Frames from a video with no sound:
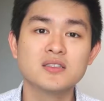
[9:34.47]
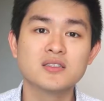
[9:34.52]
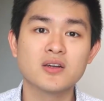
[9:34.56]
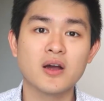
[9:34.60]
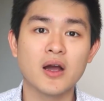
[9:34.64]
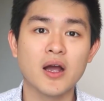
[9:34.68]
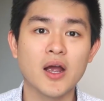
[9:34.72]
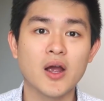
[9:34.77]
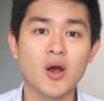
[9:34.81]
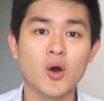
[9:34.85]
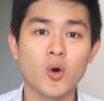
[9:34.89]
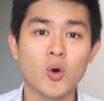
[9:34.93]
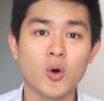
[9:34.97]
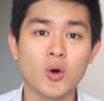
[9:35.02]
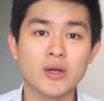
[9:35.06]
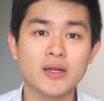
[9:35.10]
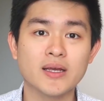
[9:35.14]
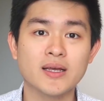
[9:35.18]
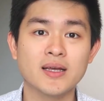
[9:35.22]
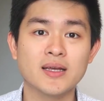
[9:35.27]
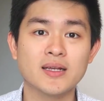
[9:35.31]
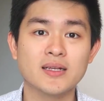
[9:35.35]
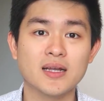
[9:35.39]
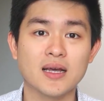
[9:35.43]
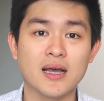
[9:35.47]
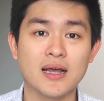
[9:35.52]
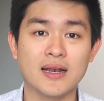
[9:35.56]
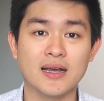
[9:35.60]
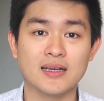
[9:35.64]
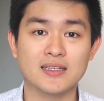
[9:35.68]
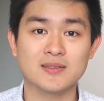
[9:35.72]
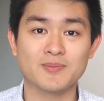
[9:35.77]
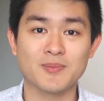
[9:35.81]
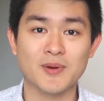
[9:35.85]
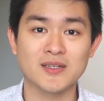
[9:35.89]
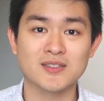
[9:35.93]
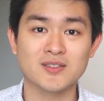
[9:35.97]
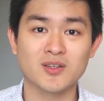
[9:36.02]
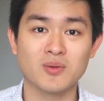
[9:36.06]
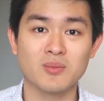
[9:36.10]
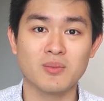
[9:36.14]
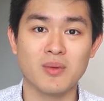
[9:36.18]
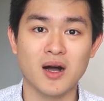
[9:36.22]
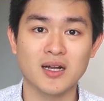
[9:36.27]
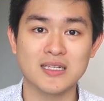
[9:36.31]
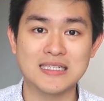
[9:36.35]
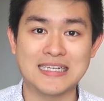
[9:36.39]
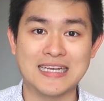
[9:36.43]
So I ordered an espresso
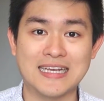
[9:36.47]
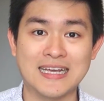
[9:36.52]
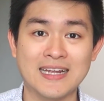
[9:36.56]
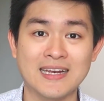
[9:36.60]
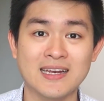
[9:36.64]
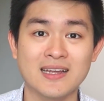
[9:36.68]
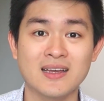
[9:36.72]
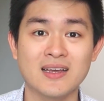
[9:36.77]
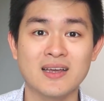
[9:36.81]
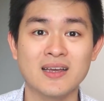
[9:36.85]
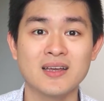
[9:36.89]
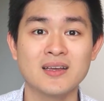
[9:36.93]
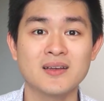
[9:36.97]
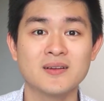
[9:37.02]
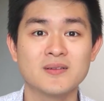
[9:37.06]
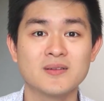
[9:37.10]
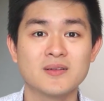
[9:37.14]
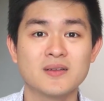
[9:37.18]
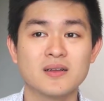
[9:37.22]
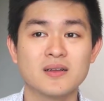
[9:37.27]
martini.